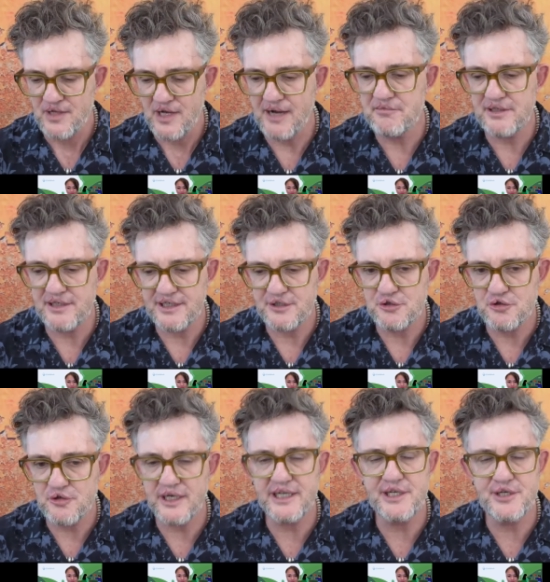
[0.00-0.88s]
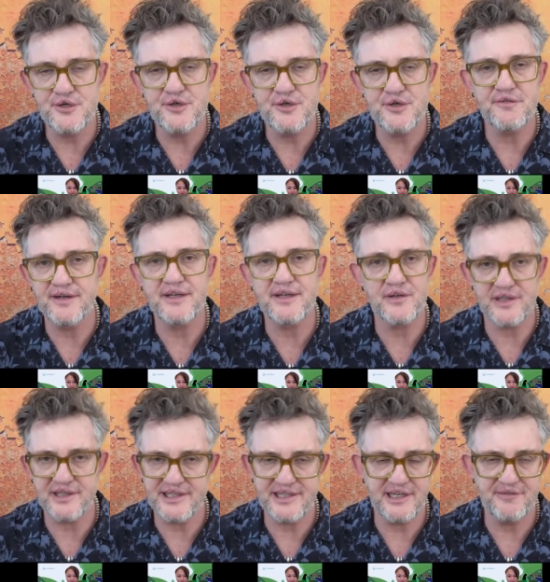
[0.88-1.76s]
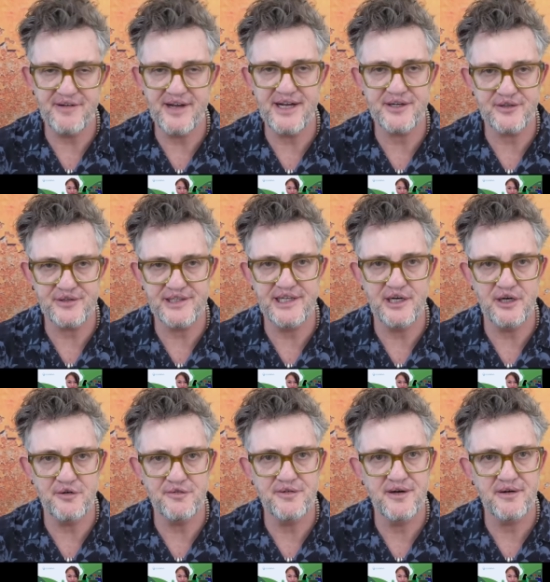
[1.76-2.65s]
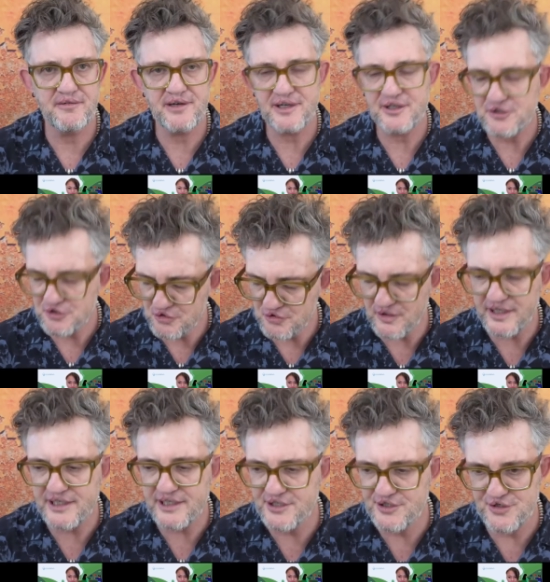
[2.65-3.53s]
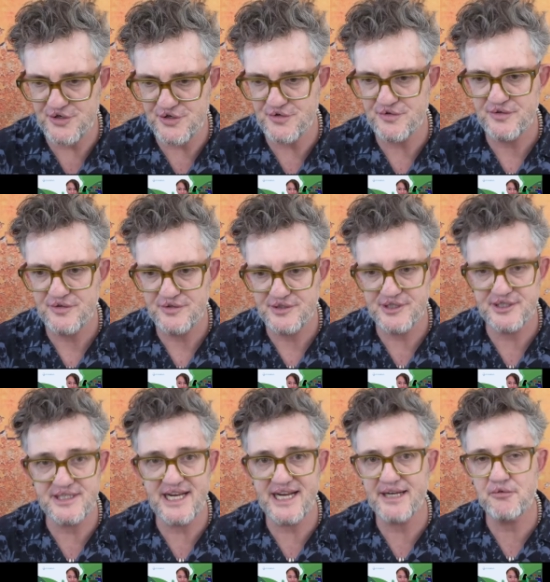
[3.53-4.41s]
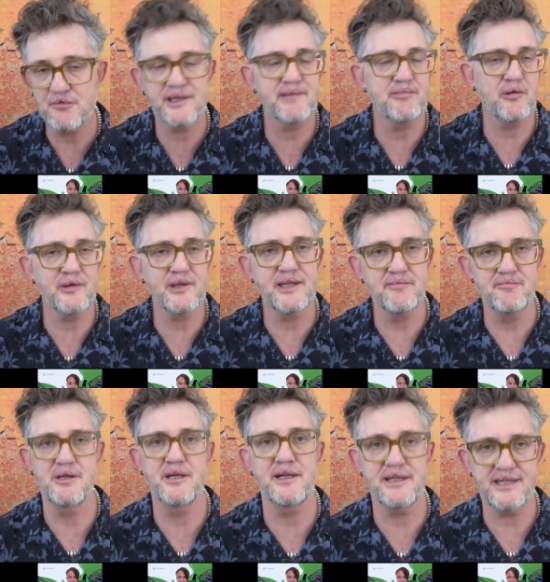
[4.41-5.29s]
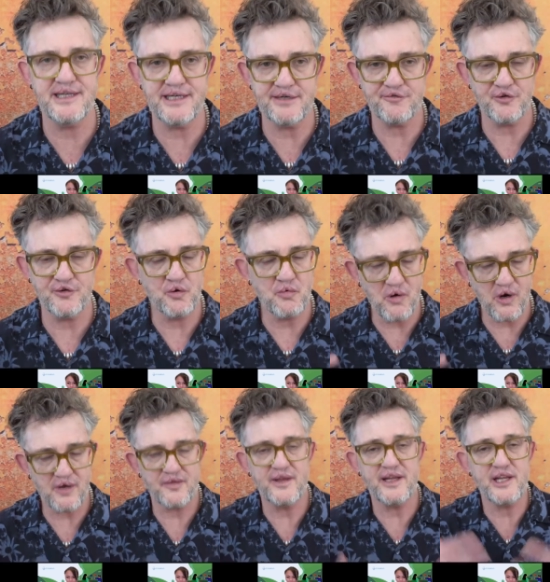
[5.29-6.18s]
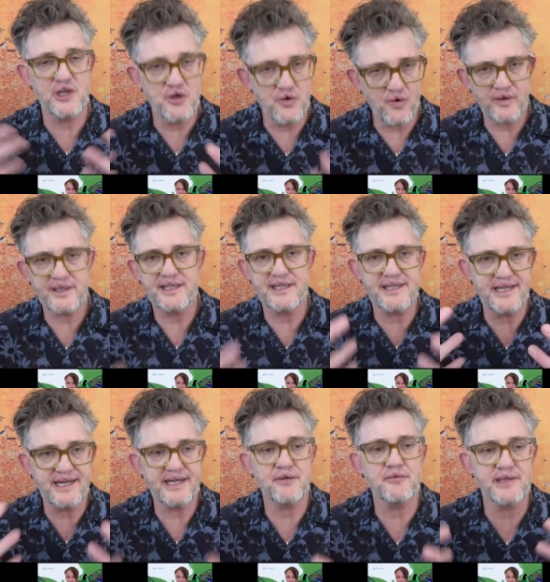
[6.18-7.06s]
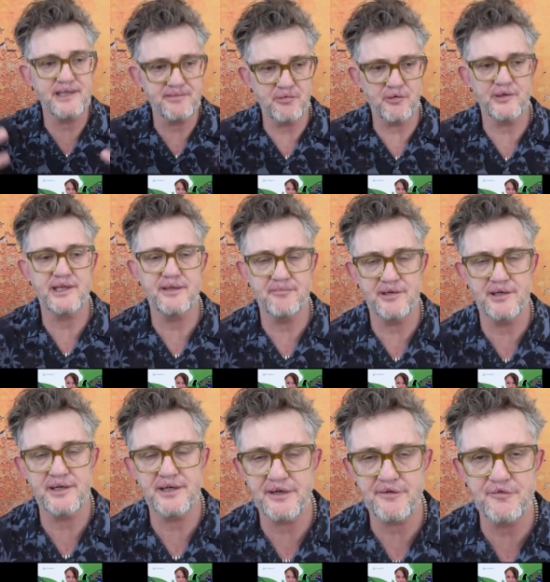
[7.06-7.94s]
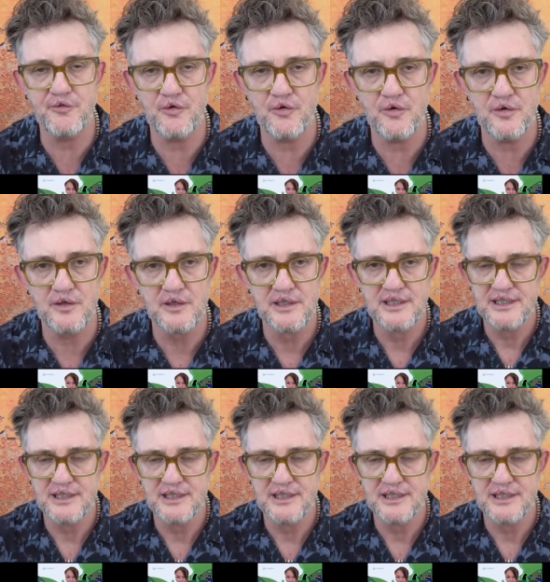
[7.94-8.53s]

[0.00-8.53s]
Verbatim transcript: I'm going to trust you to figure this stuff out yourself. I'm going to trust you to take responsibility for the work that's yours to take responsibility for.